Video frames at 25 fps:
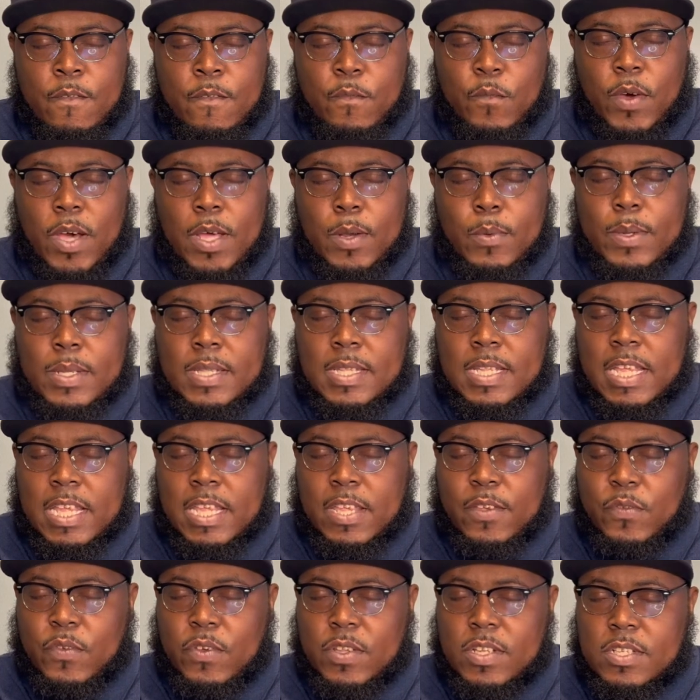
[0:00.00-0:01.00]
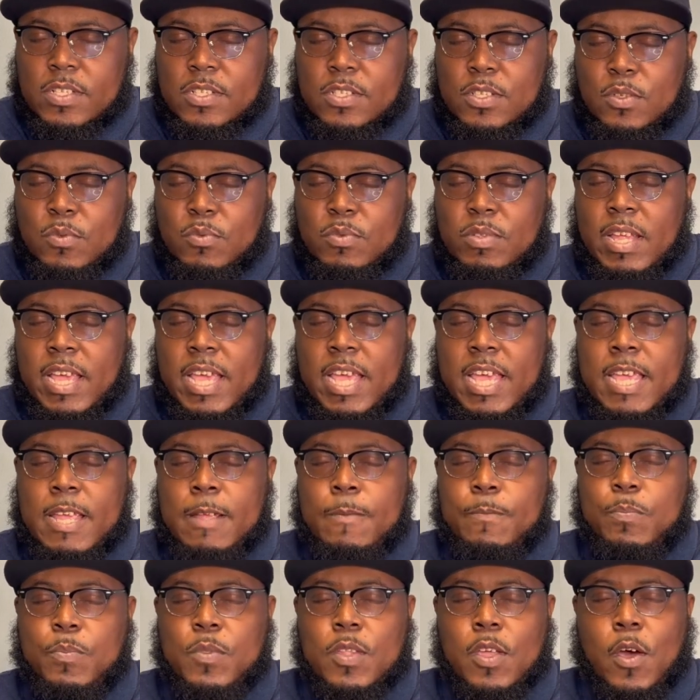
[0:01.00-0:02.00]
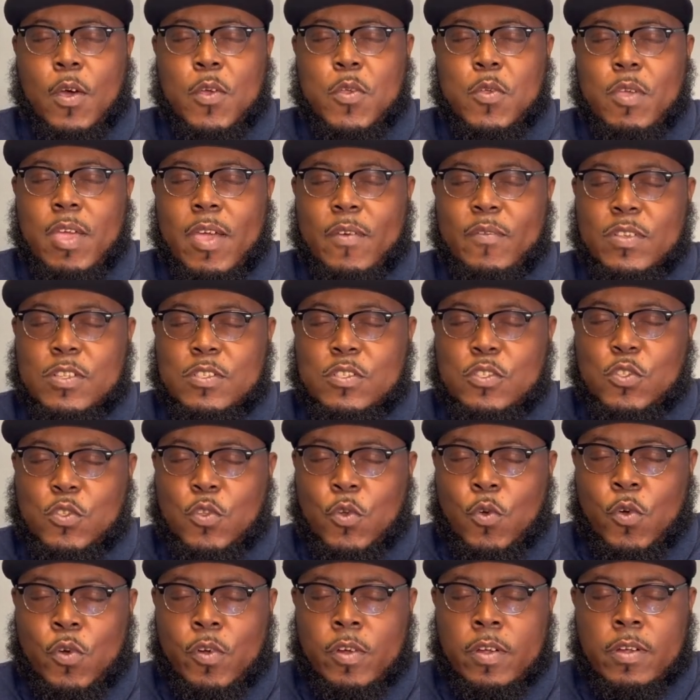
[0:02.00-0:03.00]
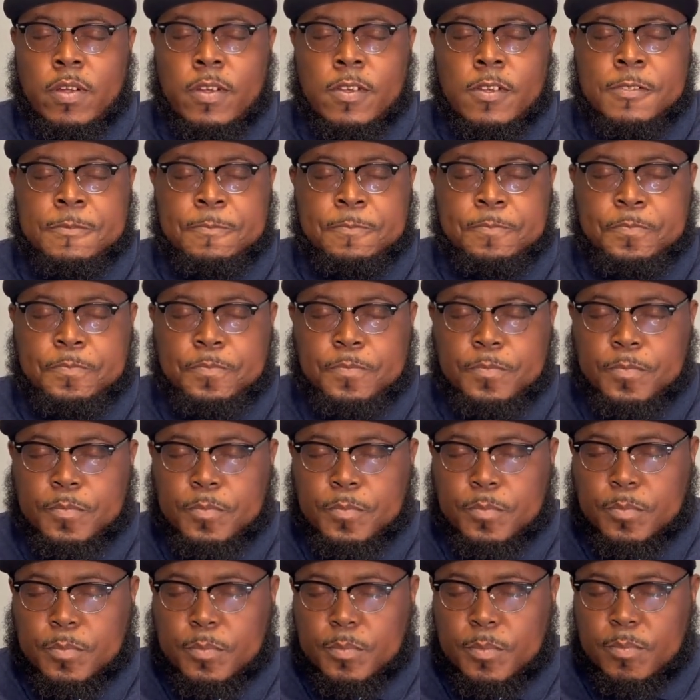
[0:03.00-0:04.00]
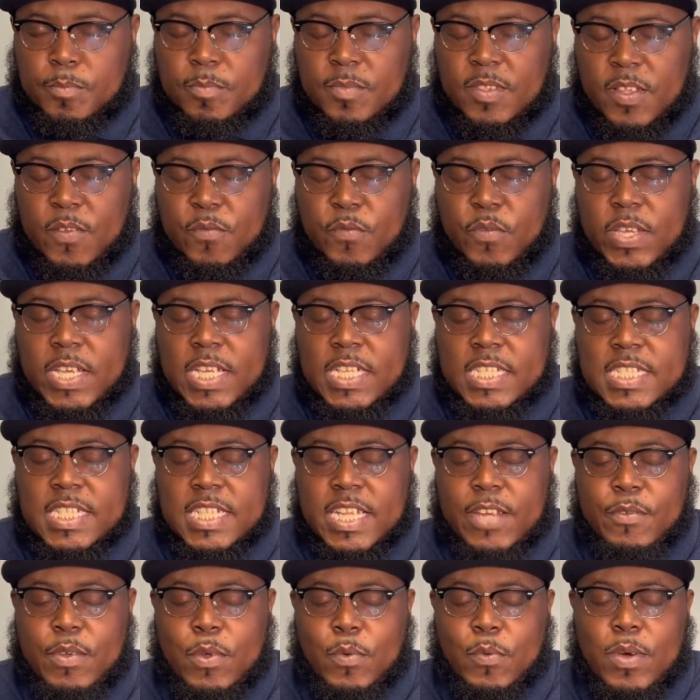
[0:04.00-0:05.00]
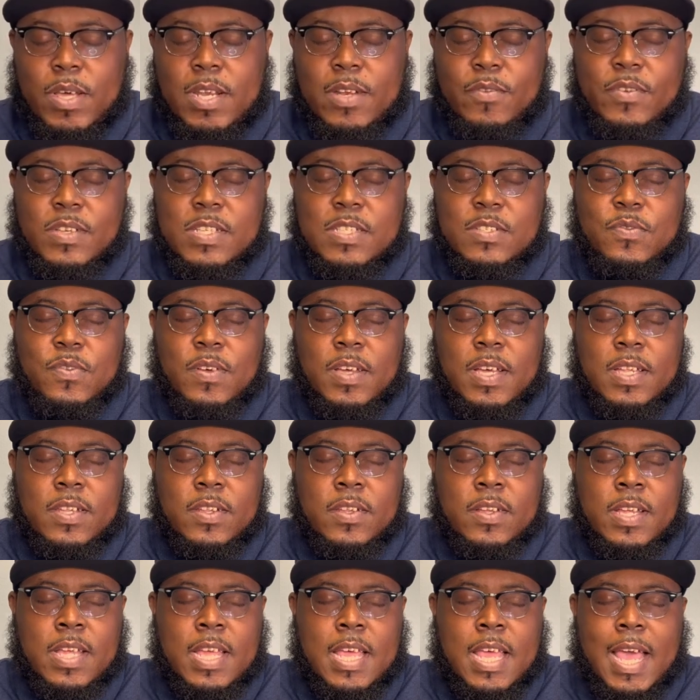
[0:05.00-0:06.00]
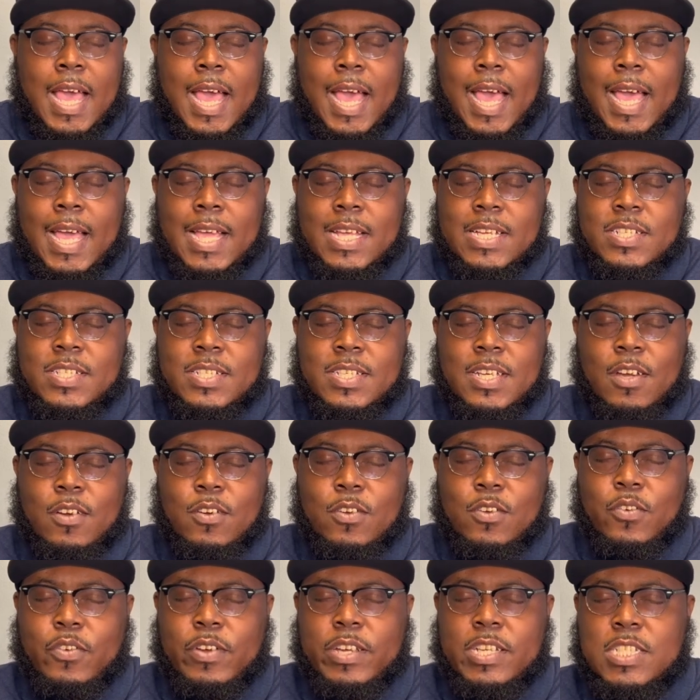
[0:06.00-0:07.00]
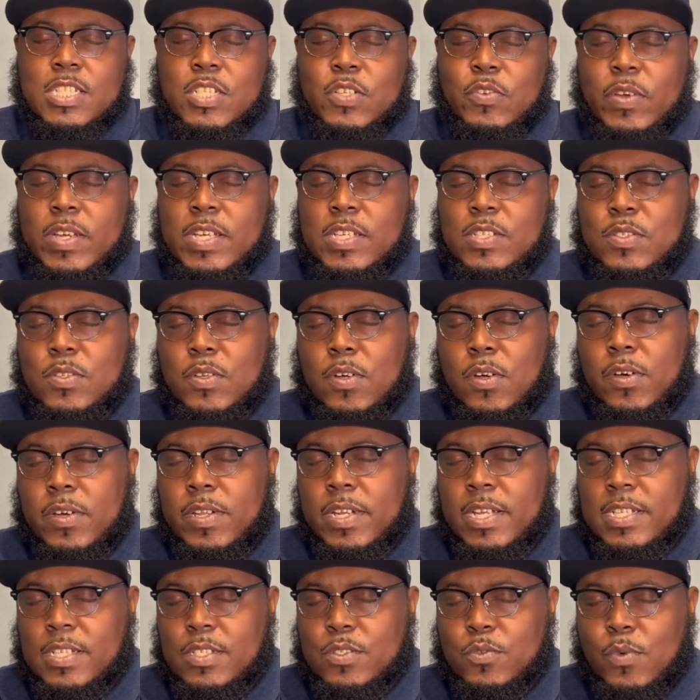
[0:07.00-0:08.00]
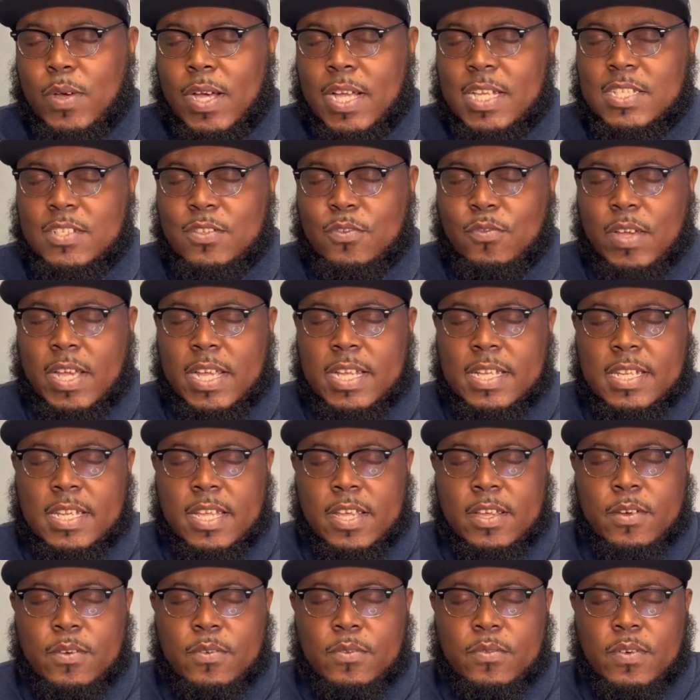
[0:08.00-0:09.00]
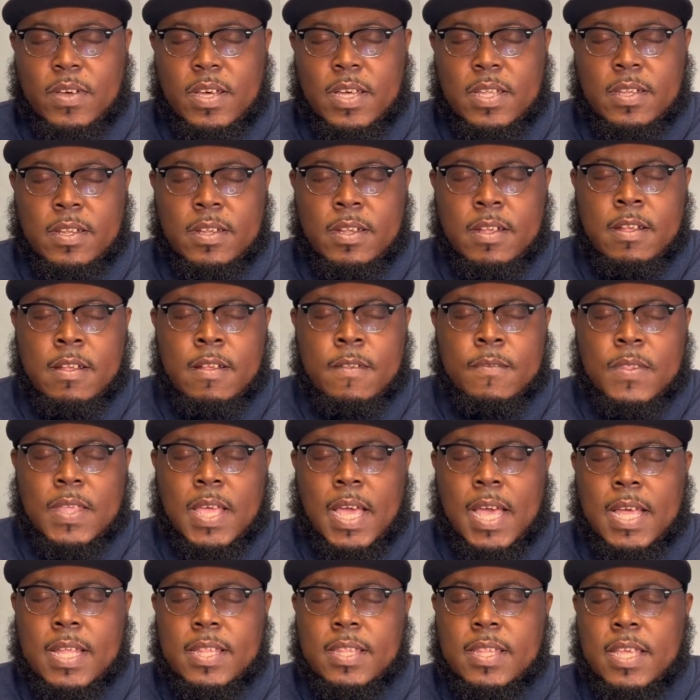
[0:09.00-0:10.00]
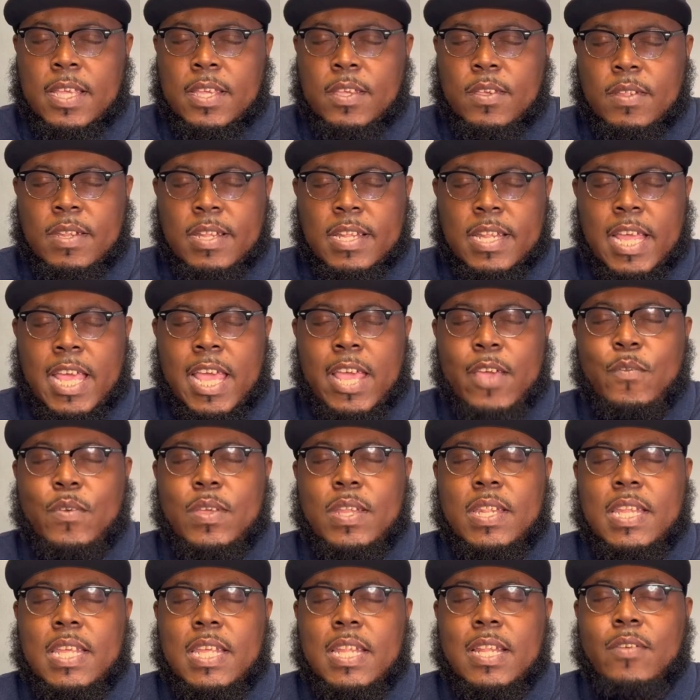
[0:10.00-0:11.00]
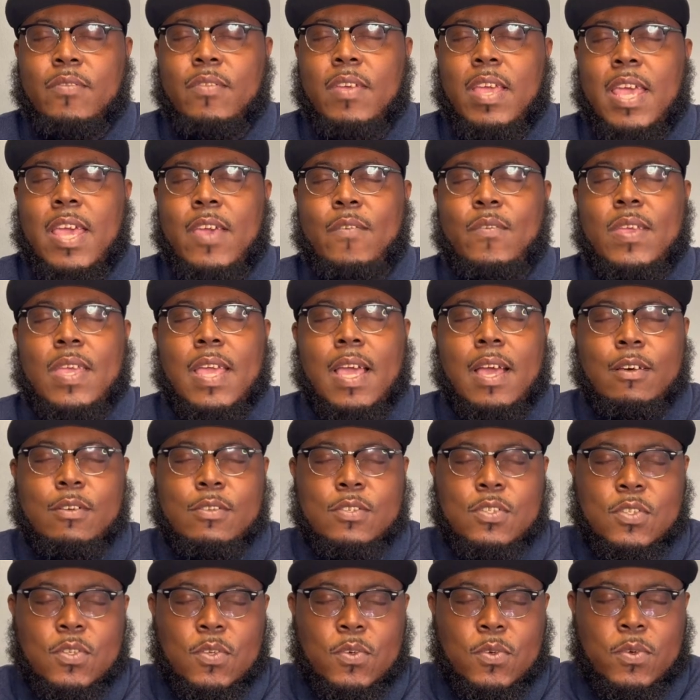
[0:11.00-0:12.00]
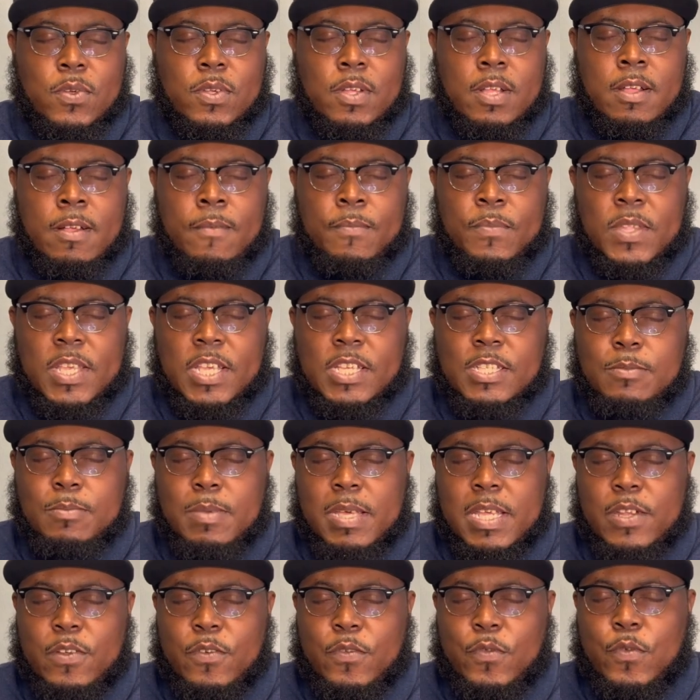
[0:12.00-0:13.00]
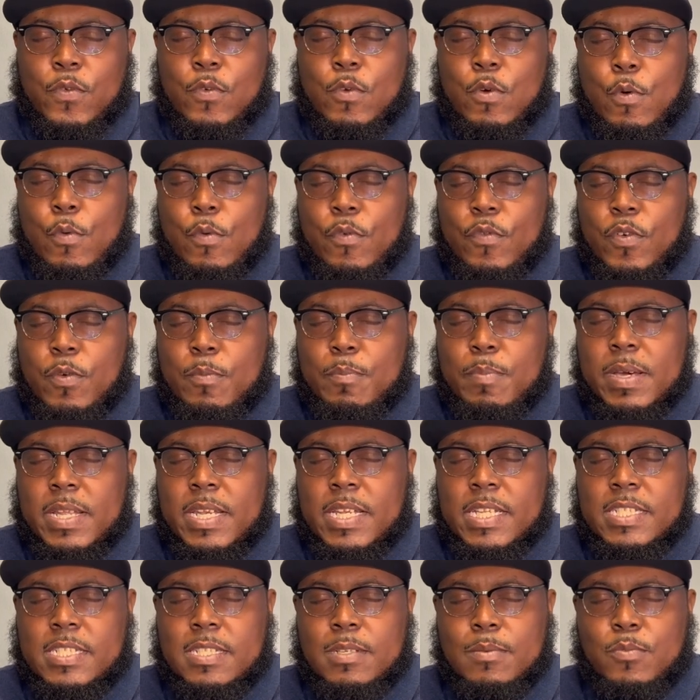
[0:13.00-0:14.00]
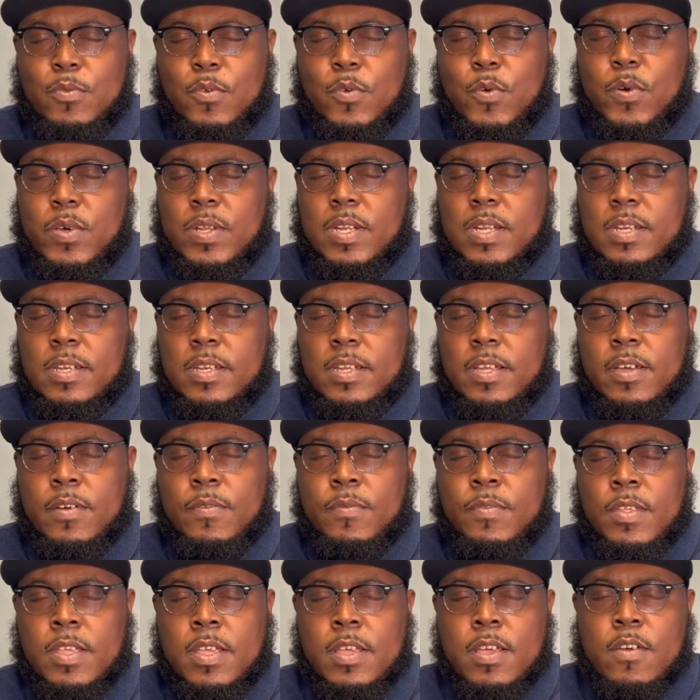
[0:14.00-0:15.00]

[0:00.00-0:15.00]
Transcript: Father, we thank you for this new day, all you have in store for each and every one of us, Father. I shout grace, grace to all that is watching right now, Father. I thank you that every need of every household is met in full with abundance and more than enough.